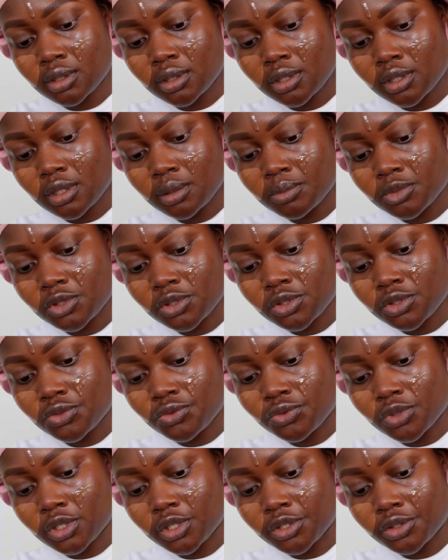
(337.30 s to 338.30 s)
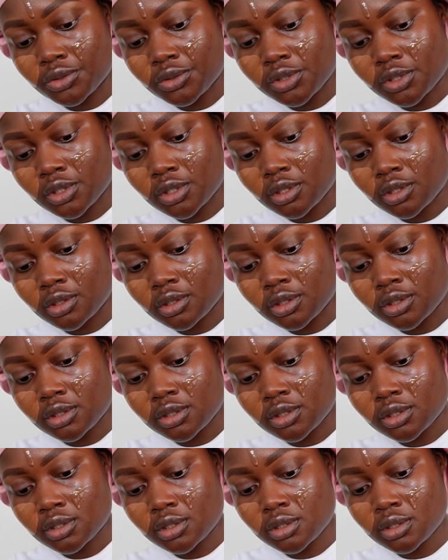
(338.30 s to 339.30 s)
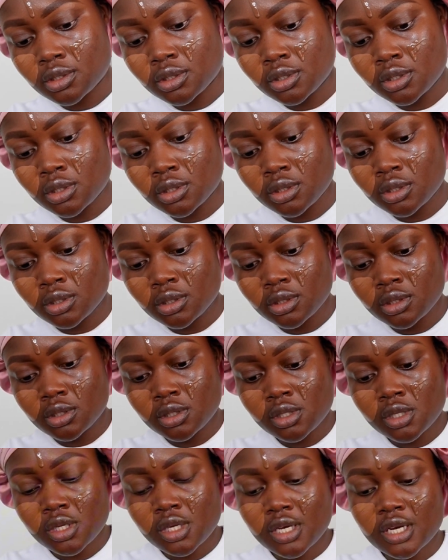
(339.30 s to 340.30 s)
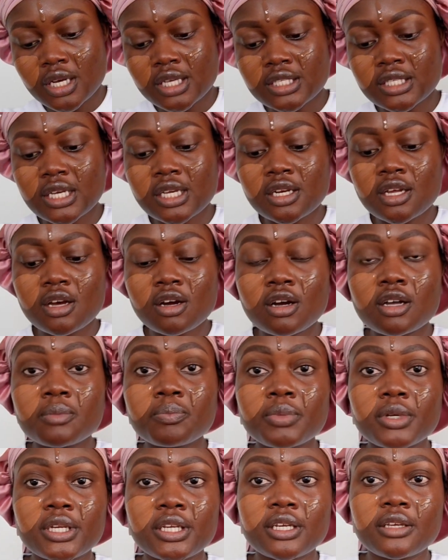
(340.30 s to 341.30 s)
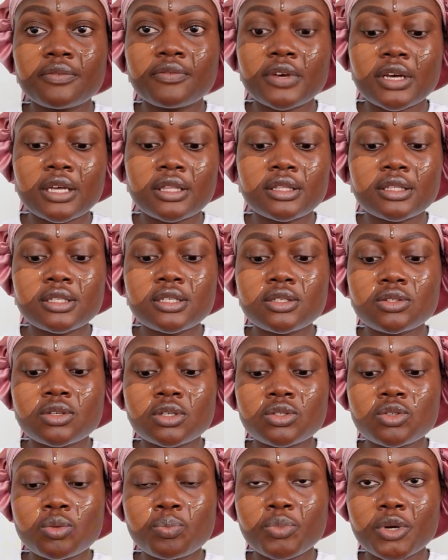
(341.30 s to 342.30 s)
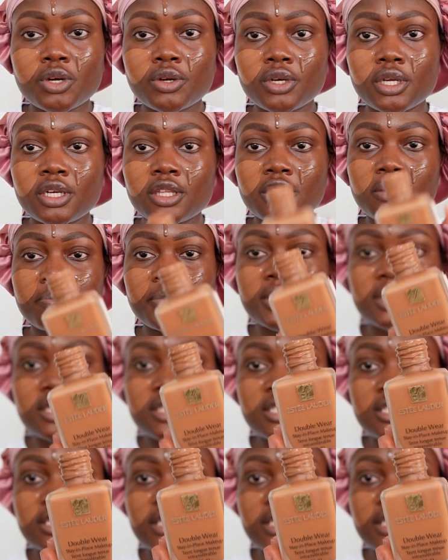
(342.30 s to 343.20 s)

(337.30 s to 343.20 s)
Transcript: I'm just really using a lot, guys. And I can't believe, this is not to brag or anything, but this is